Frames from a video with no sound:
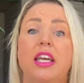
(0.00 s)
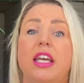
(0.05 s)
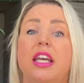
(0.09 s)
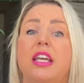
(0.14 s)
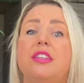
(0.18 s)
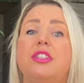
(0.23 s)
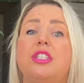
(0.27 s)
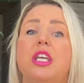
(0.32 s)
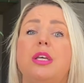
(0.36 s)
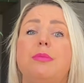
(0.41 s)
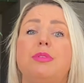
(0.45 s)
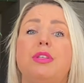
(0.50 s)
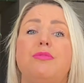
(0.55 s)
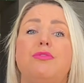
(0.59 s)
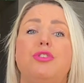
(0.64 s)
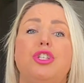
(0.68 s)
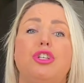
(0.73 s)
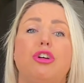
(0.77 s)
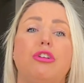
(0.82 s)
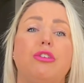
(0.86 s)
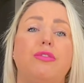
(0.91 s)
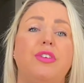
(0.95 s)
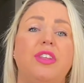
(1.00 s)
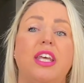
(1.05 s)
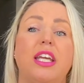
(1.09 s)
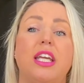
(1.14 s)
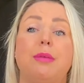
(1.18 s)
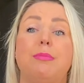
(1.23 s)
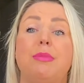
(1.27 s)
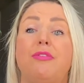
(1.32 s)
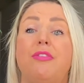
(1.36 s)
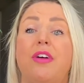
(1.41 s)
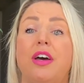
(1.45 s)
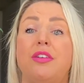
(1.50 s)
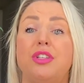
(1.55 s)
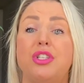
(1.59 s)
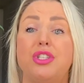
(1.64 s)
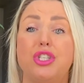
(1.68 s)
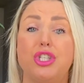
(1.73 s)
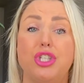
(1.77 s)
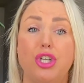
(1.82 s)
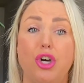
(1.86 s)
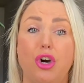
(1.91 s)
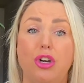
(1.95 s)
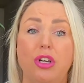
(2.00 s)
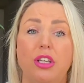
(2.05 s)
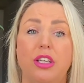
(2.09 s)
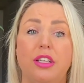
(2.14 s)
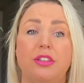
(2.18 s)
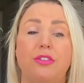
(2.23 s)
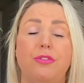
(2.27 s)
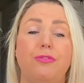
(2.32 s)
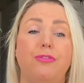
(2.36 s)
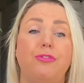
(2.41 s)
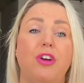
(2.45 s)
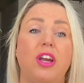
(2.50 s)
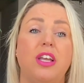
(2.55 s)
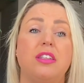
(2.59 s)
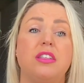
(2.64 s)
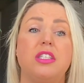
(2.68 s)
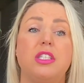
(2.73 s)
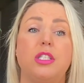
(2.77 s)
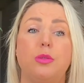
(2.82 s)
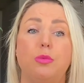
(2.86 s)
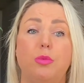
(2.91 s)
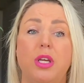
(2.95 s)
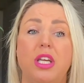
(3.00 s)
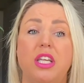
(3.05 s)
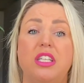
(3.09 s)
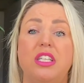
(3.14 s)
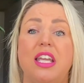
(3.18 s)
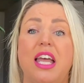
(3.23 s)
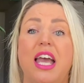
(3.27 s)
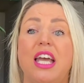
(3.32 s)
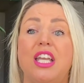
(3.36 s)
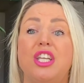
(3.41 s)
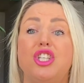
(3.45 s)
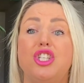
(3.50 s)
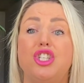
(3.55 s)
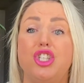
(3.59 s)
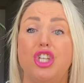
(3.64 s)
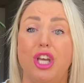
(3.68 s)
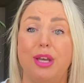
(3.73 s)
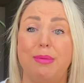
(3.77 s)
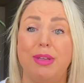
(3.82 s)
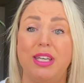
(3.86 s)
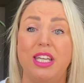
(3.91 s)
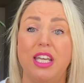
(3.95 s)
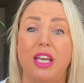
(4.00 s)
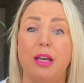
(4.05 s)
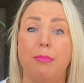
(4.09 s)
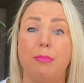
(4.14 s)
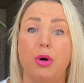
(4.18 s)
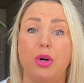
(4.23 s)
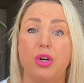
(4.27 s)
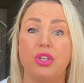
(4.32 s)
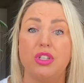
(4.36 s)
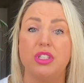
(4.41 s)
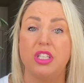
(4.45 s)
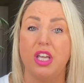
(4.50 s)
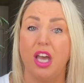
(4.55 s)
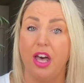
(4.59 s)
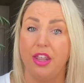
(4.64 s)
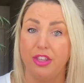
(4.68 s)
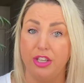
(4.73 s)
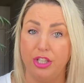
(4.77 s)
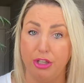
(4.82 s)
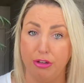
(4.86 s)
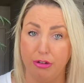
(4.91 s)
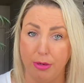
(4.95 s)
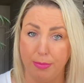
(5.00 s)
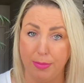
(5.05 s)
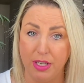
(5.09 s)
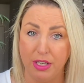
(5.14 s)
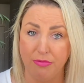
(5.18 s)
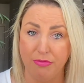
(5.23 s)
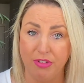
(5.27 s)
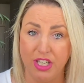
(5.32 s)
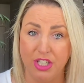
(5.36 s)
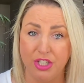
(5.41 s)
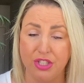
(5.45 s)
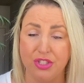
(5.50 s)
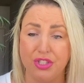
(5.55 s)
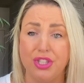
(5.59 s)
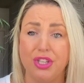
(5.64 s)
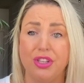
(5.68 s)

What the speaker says: In terms of geography, they can be found in Scotland, France, Sweden, and Germany, amongst other European regions.